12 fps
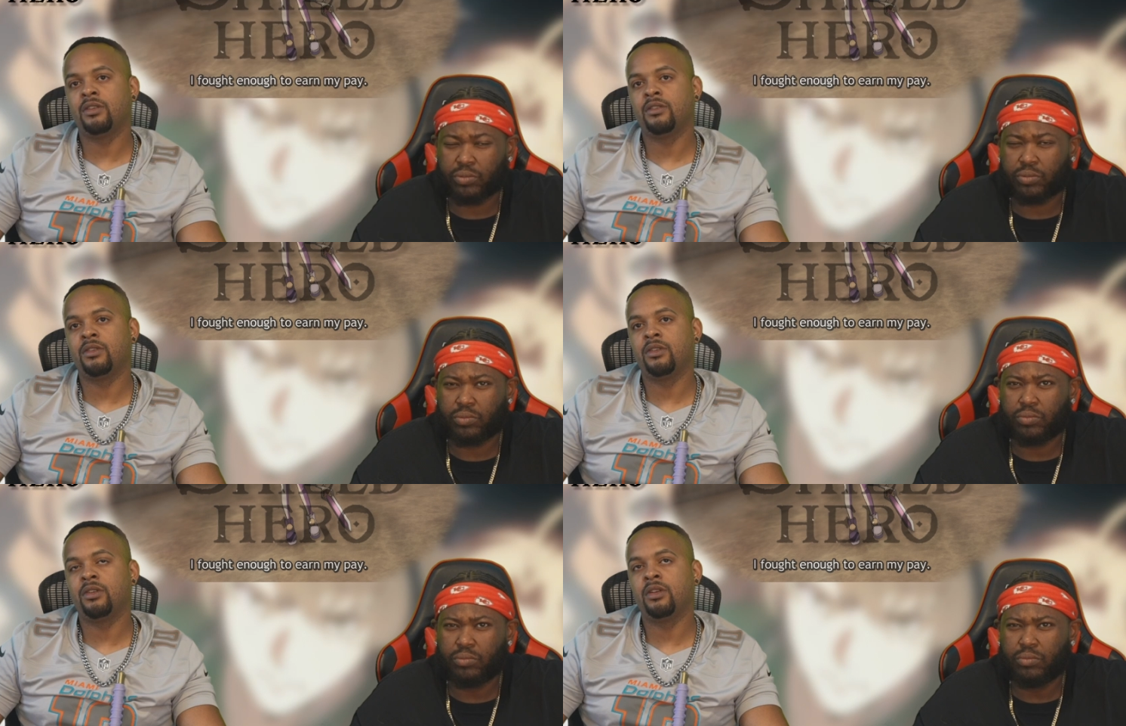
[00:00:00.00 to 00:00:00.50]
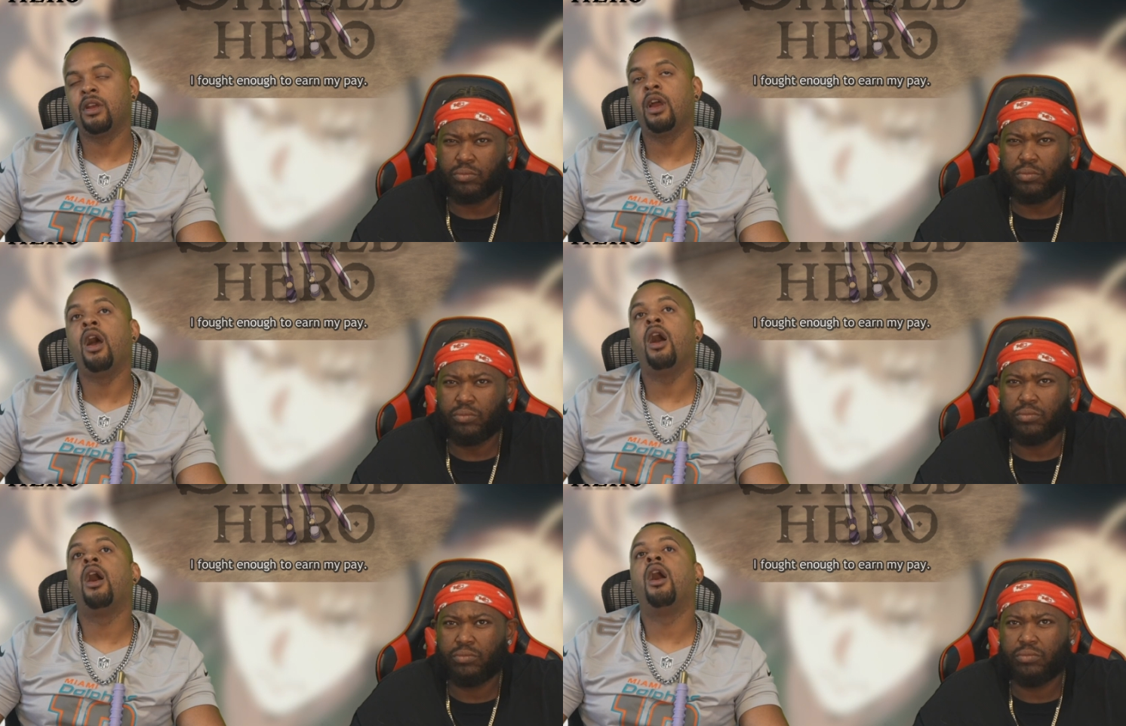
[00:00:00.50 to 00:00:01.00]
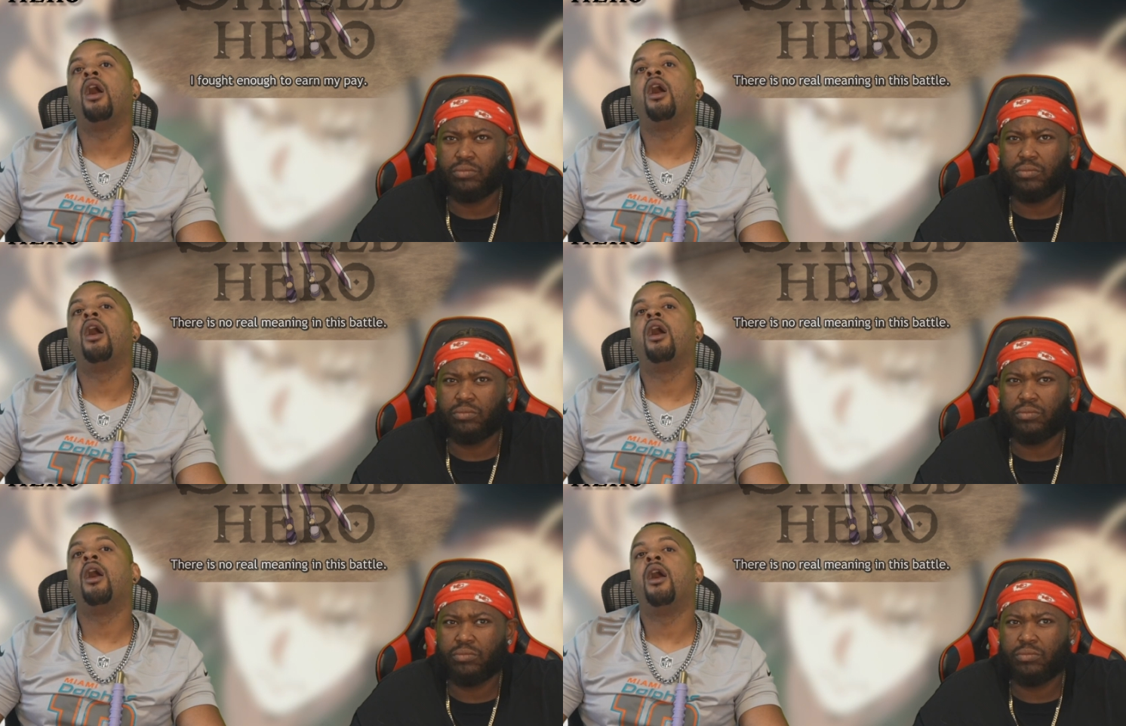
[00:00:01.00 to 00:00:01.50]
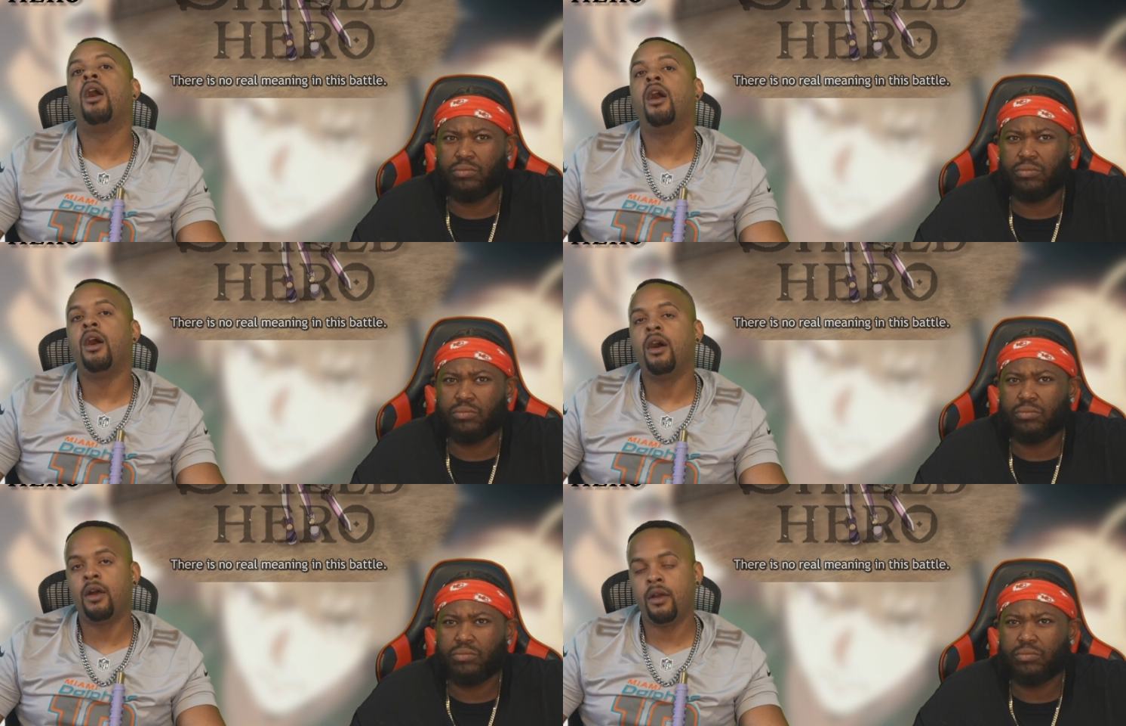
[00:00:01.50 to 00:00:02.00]

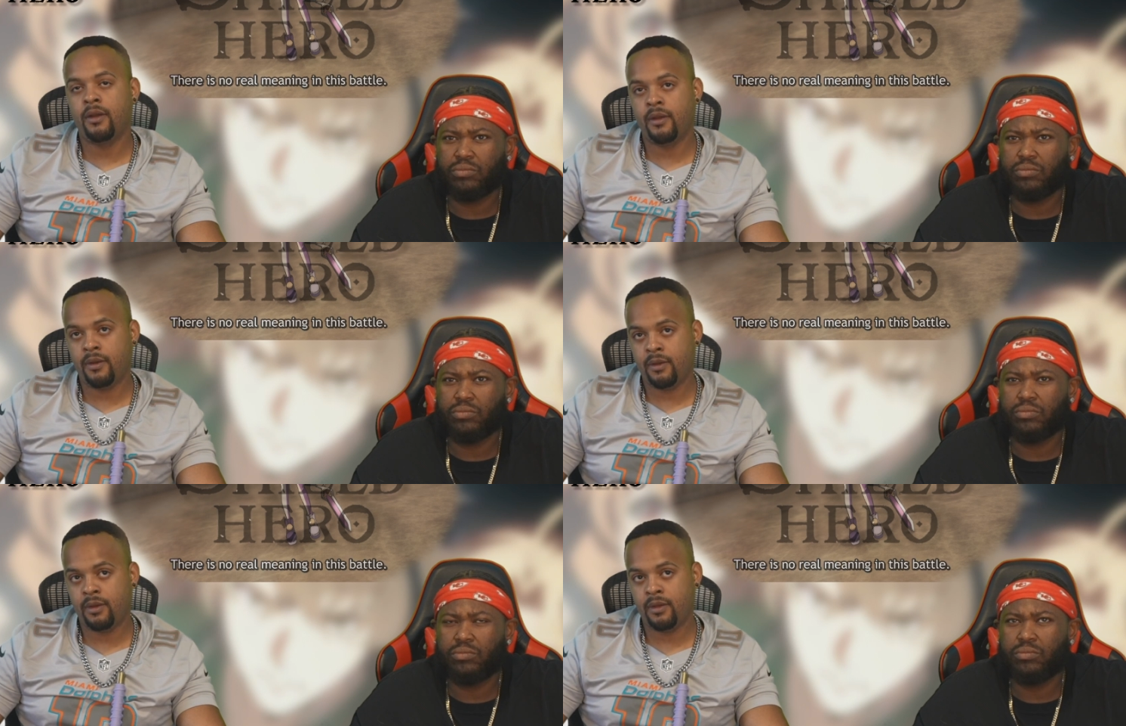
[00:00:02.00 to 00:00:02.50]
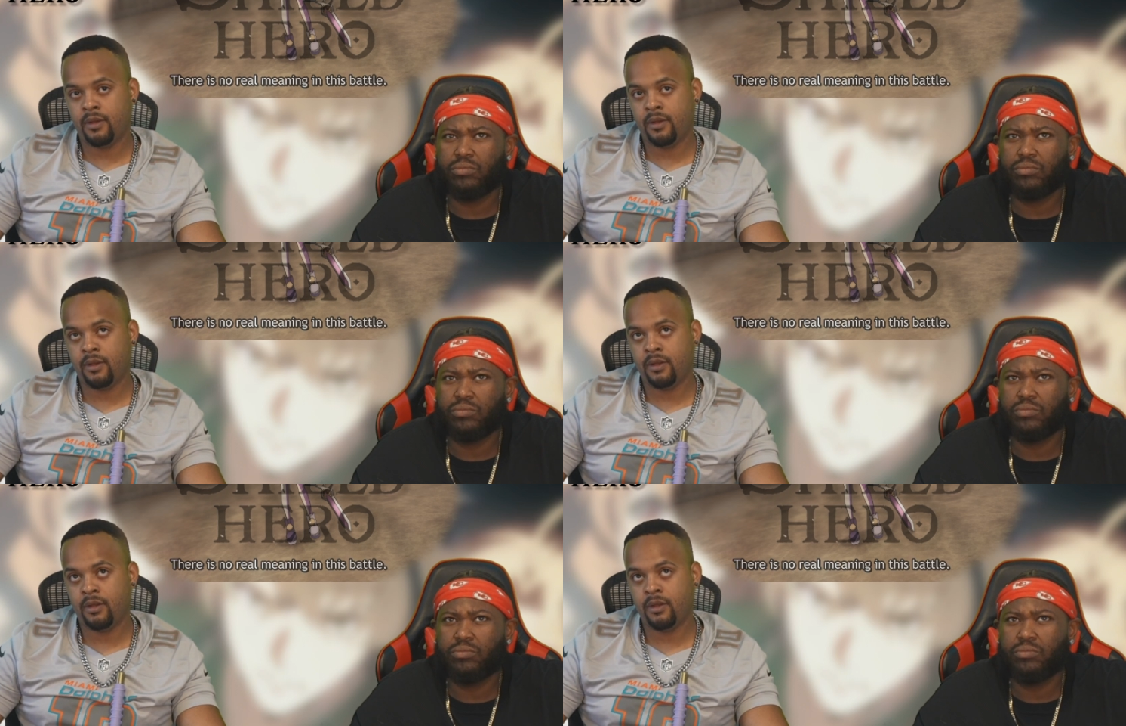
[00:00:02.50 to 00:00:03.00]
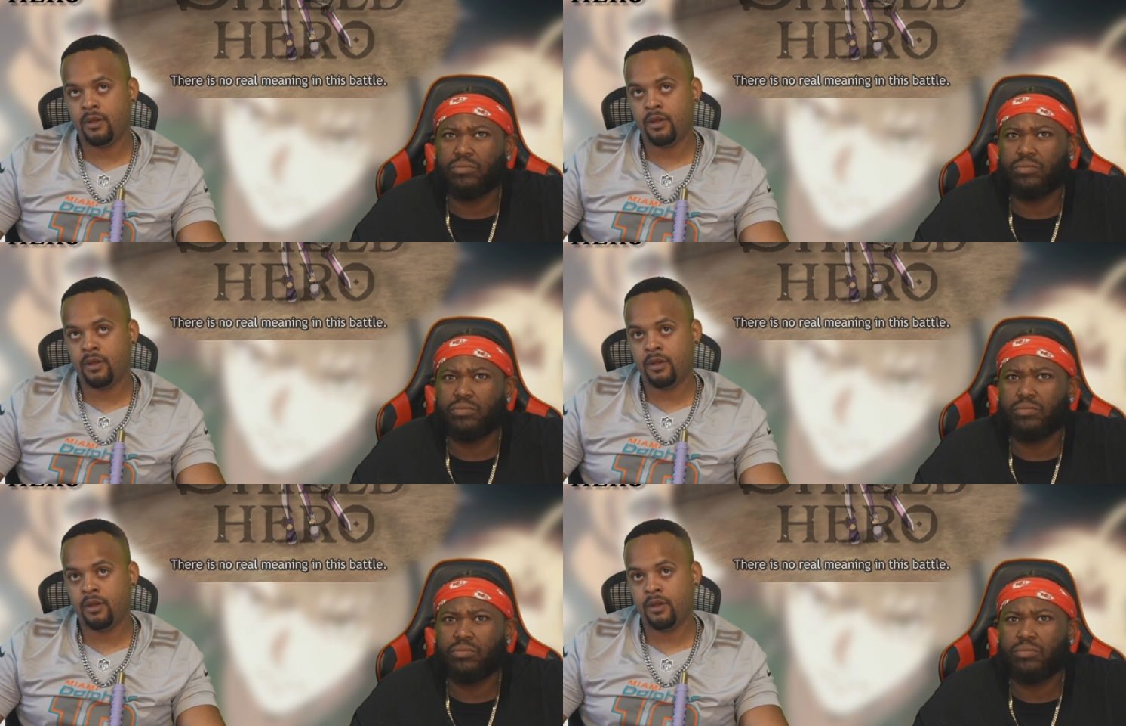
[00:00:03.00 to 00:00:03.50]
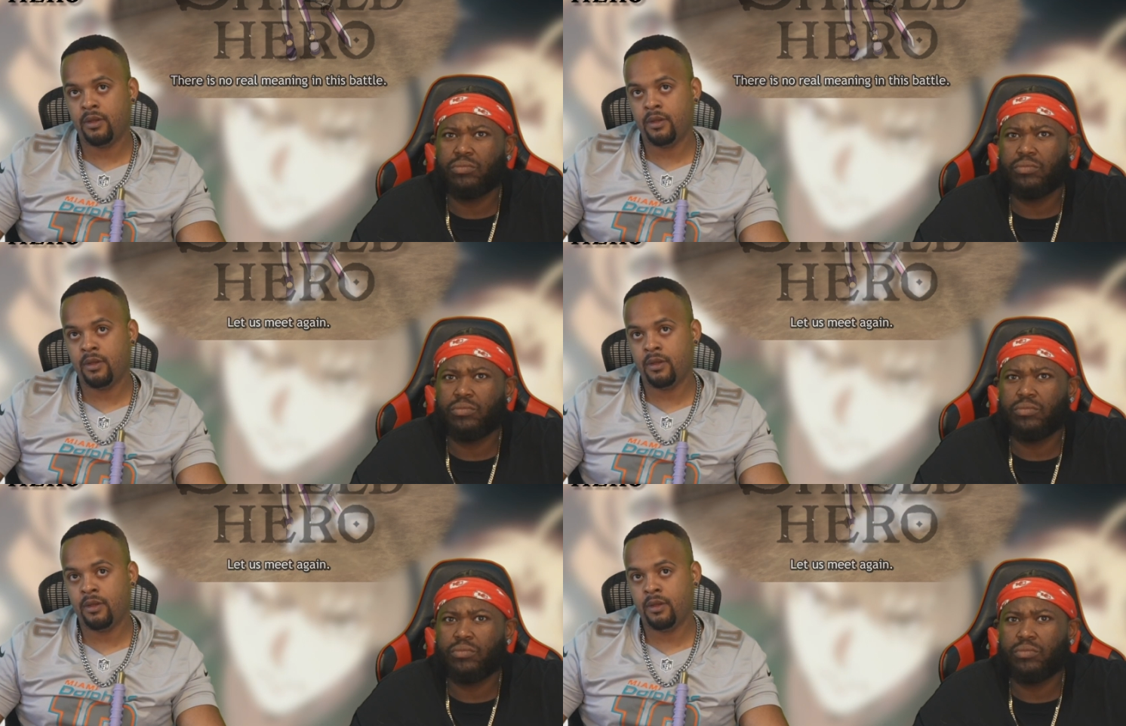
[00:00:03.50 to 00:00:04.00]

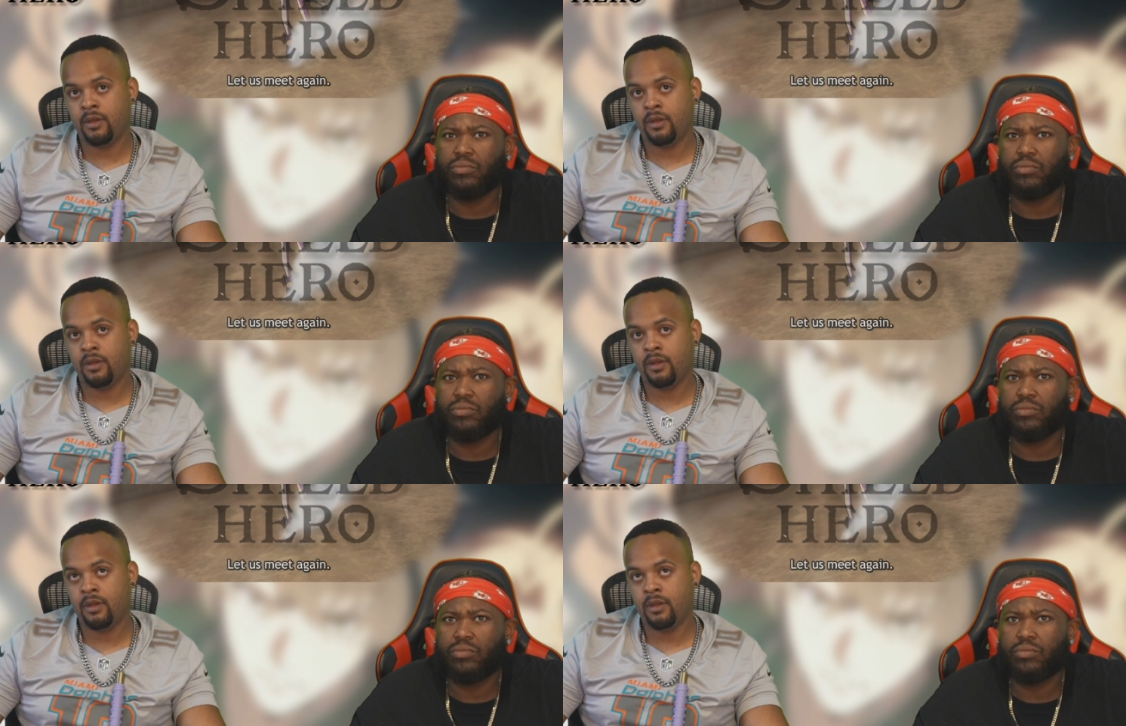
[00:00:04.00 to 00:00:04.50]
Nothing is said.